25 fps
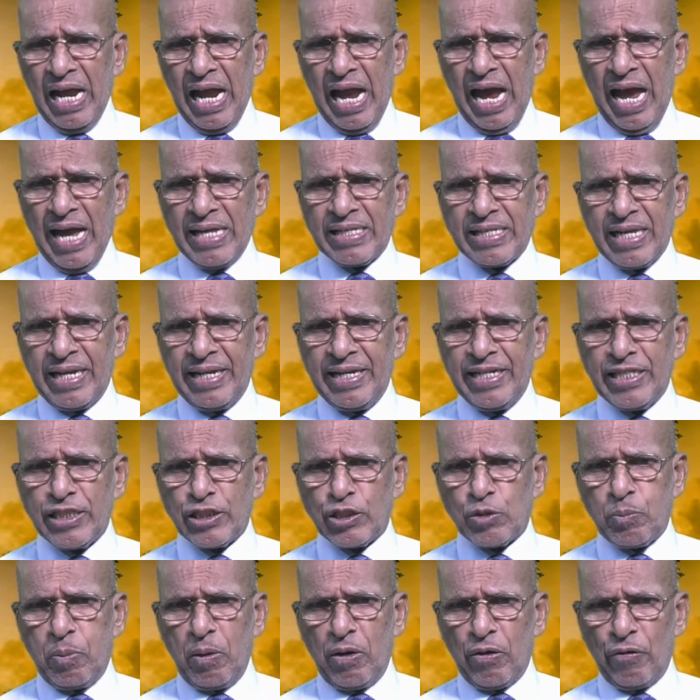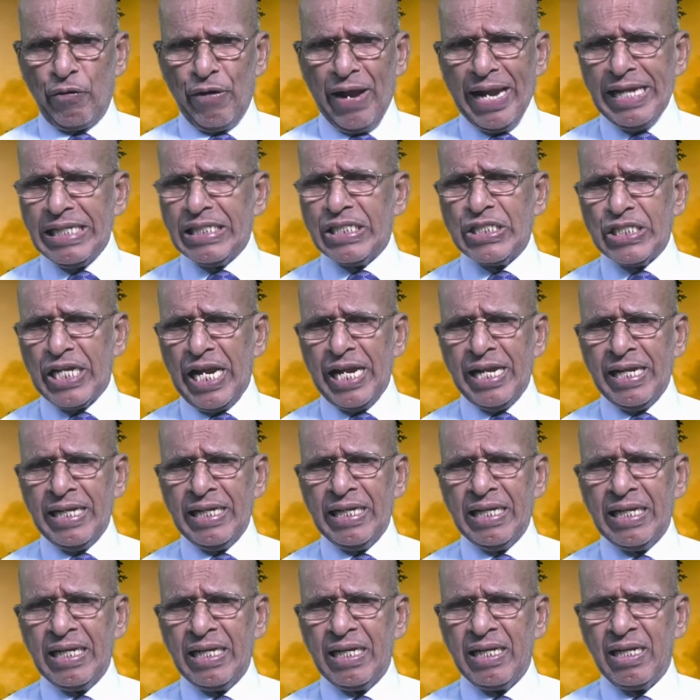as an
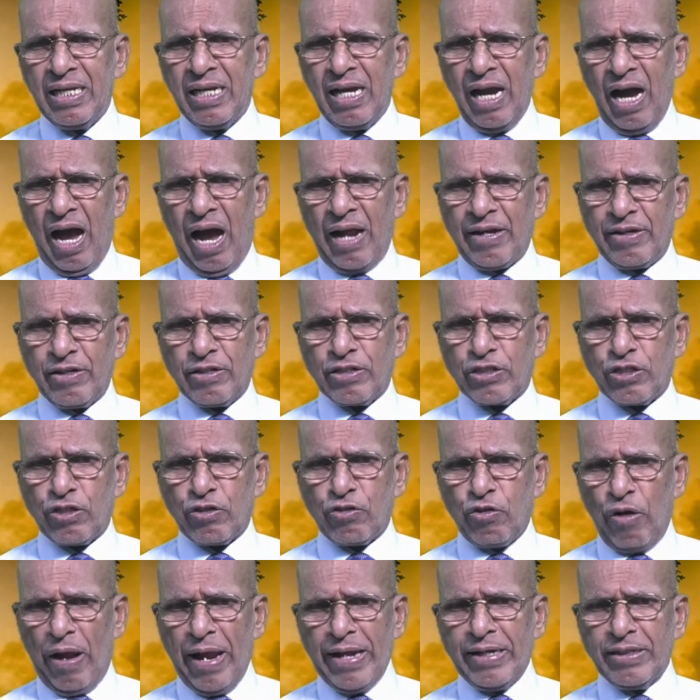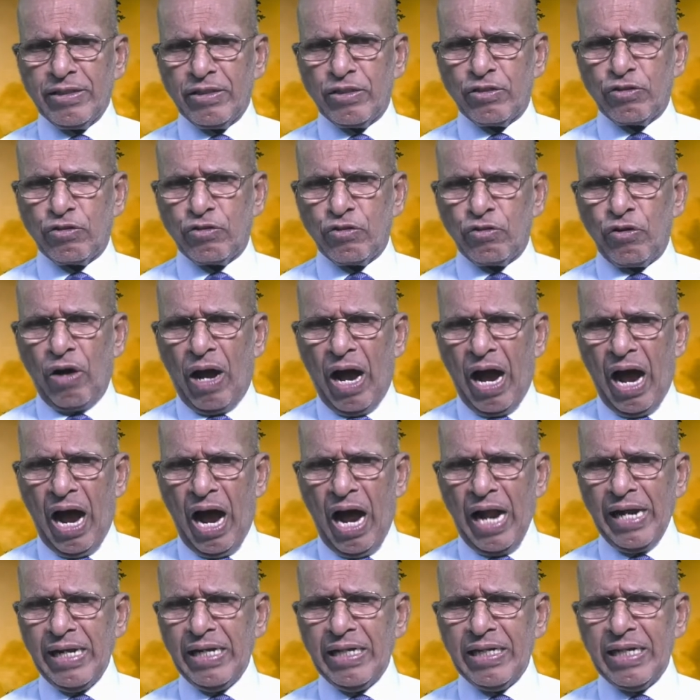inspiration and strength to
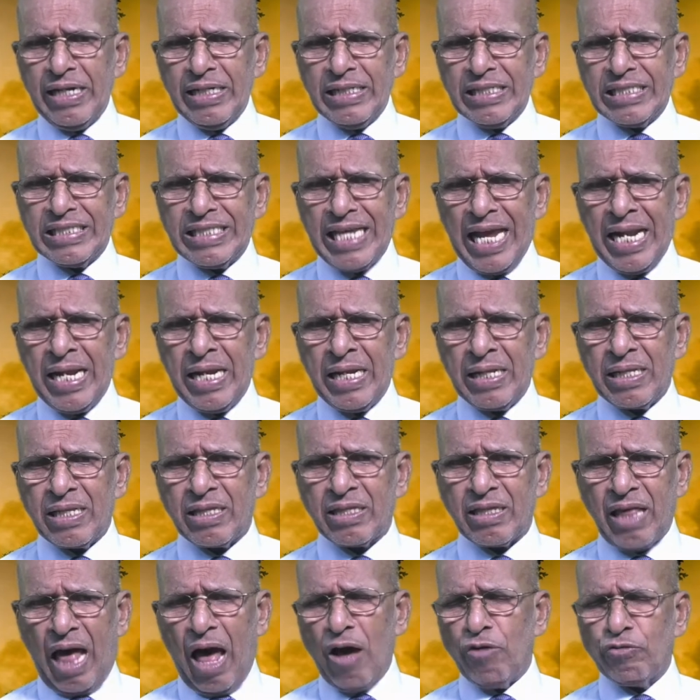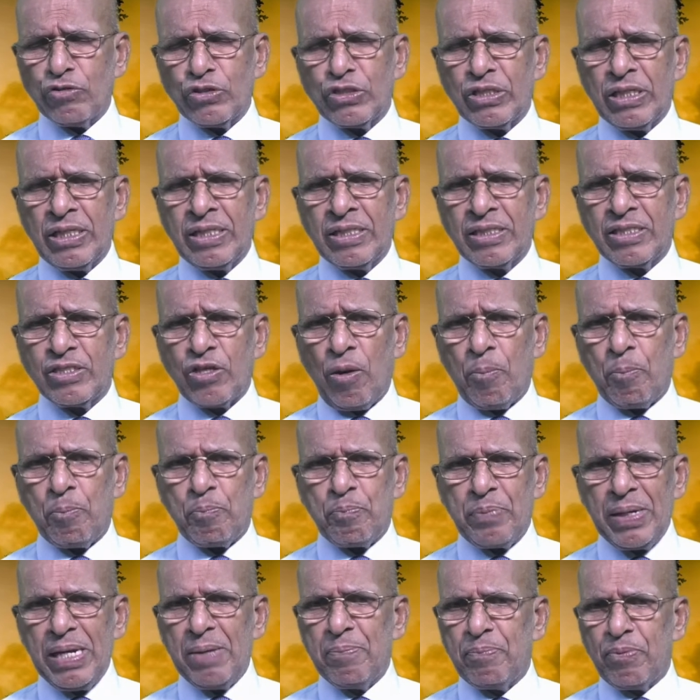hundreds and thousands
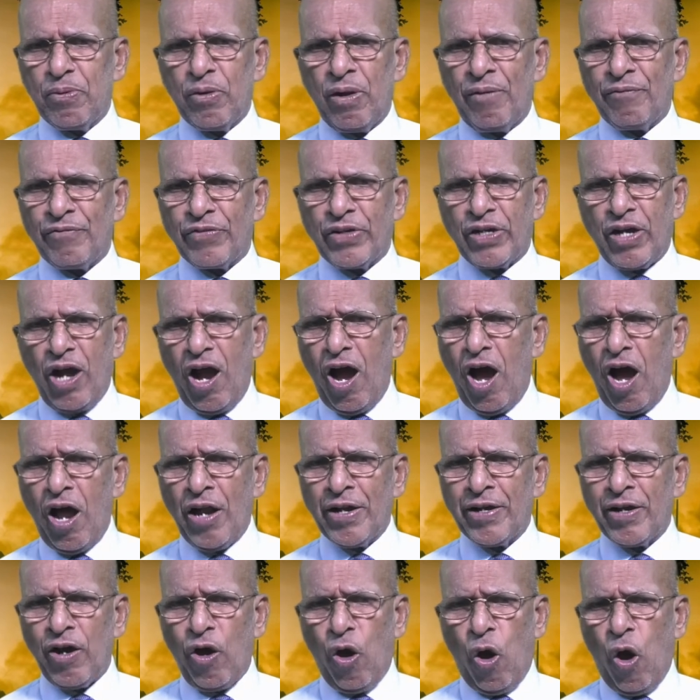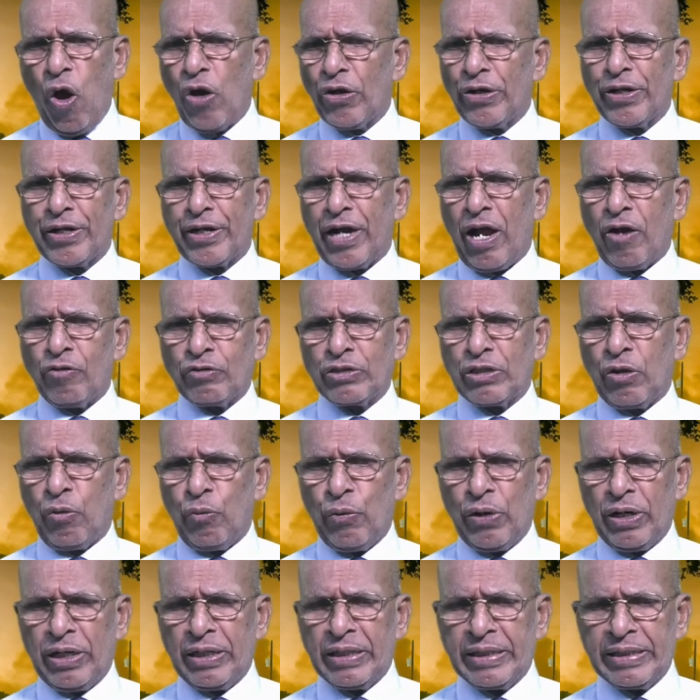of people of God all around the
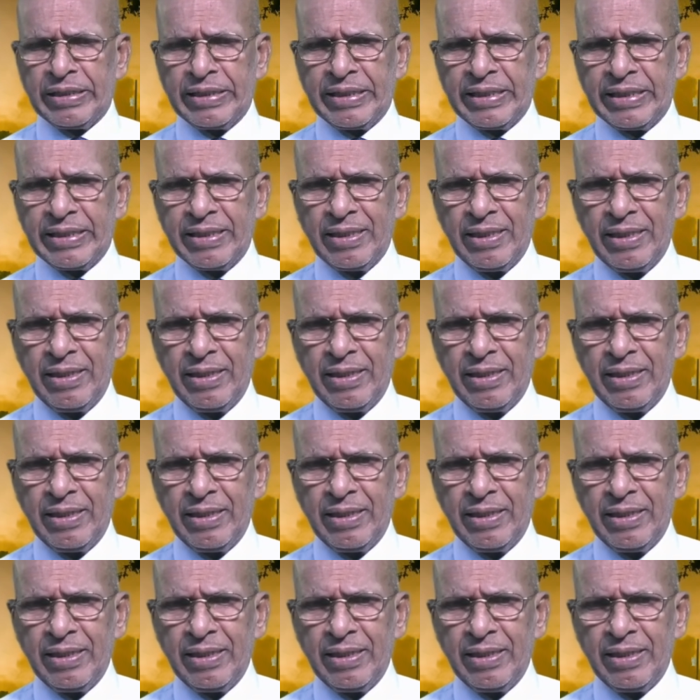world